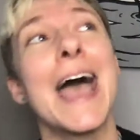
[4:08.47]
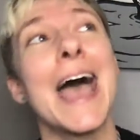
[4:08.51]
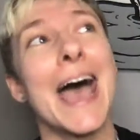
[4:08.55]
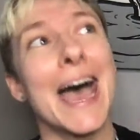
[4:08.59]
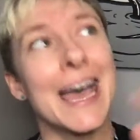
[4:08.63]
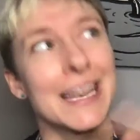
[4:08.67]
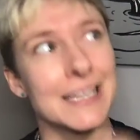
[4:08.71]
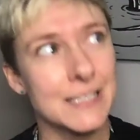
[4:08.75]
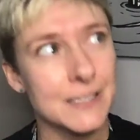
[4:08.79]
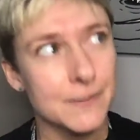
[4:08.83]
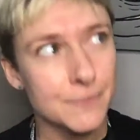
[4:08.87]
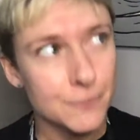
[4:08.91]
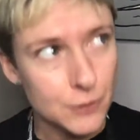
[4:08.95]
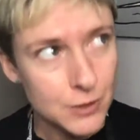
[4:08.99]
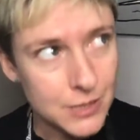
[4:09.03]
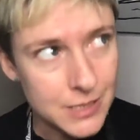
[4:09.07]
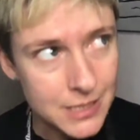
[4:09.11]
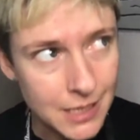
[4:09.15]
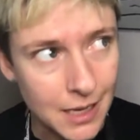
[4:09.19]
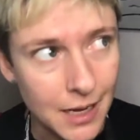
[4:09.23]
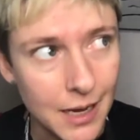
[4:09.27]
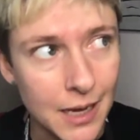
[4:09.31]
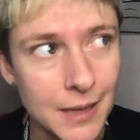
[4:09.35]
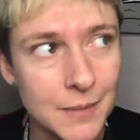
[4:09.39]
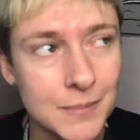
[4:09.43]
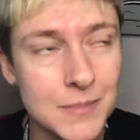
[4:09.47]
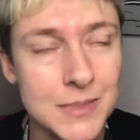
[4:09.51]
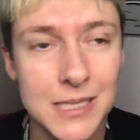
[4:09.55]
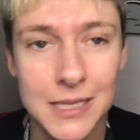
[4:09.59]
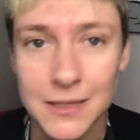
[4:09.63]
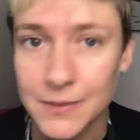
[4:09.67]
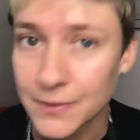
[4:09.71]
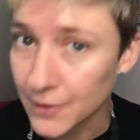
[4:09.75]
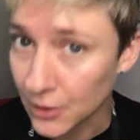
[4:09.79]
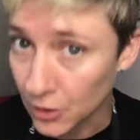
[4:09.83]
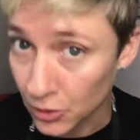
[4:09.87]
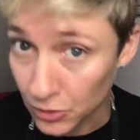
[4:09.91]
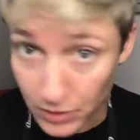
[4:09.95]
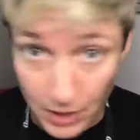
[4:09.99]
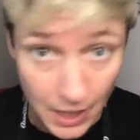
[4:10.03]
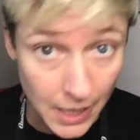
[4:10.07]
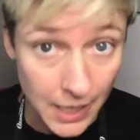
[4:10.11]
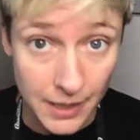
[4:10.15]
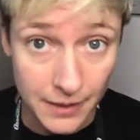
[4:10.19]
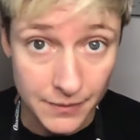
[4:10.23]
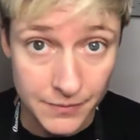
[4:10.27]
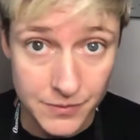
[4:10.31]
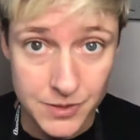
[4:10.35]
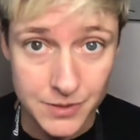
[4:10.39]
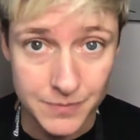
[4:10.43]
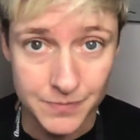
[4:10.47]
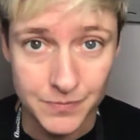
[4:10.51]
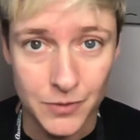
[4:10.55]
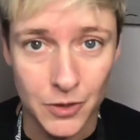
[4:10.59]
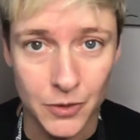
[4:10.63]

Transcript: at different times in their lives.